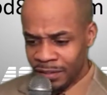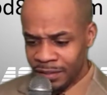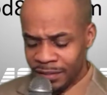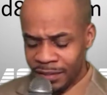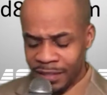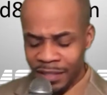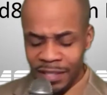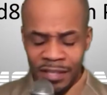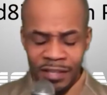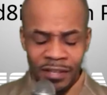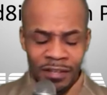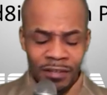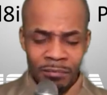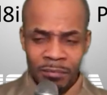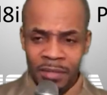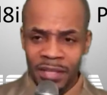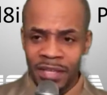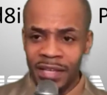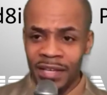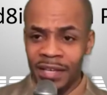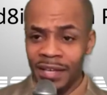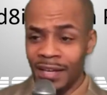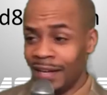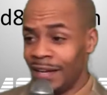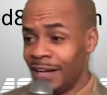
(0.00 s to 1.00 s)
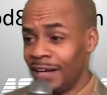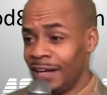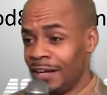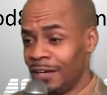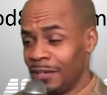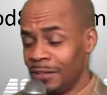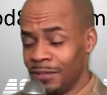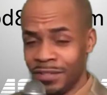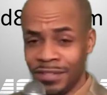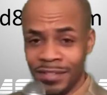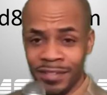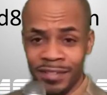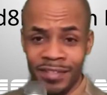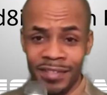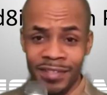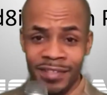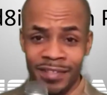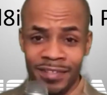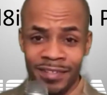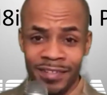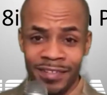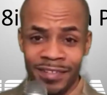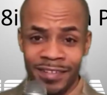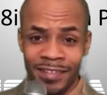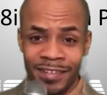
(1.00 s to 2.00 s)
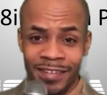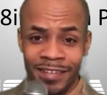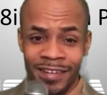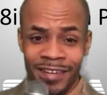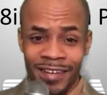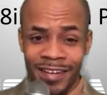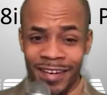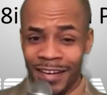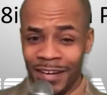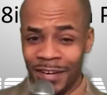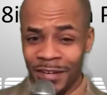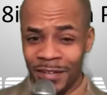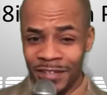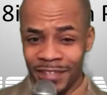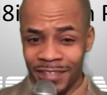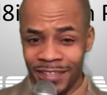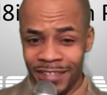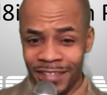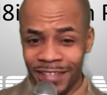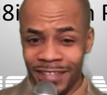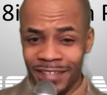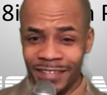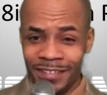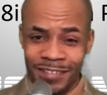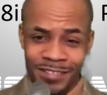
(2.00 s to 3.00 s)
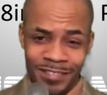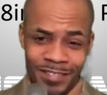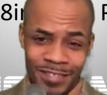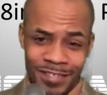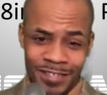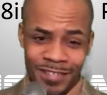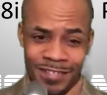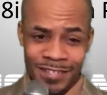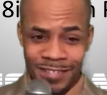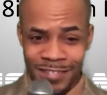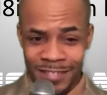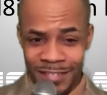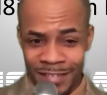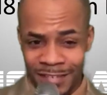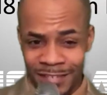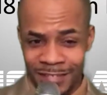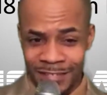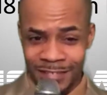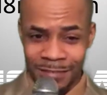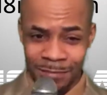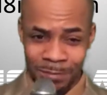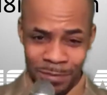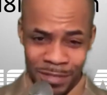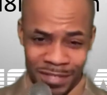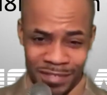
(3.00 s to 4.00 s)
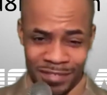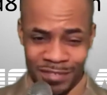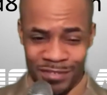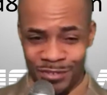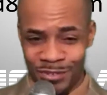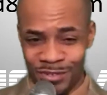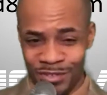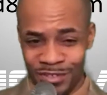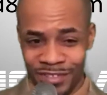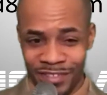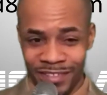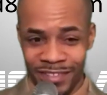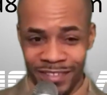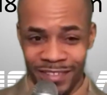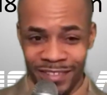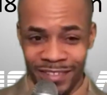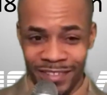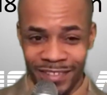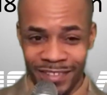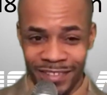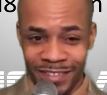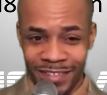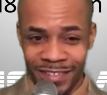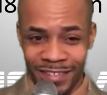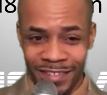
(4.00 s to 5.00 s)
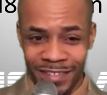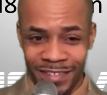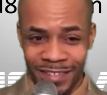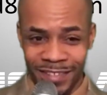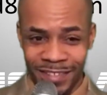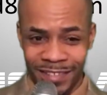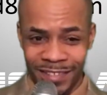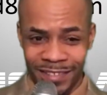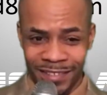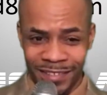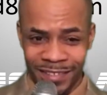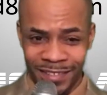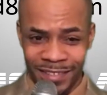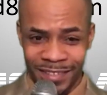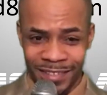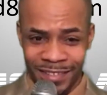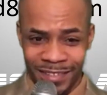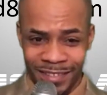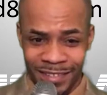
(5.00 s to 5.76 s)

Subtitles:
Tell me how to get to Sesame Street.